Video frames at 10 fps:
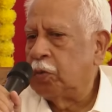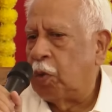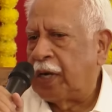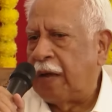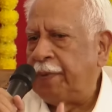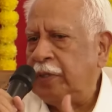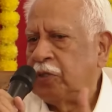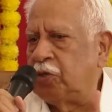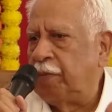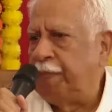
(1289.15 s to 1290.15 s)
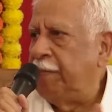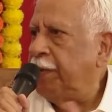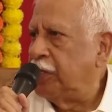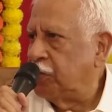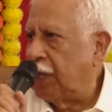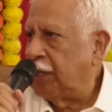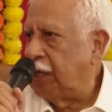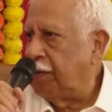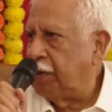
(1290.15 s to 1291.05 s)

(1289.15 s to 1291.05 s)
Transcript: what happens to the people is one thing,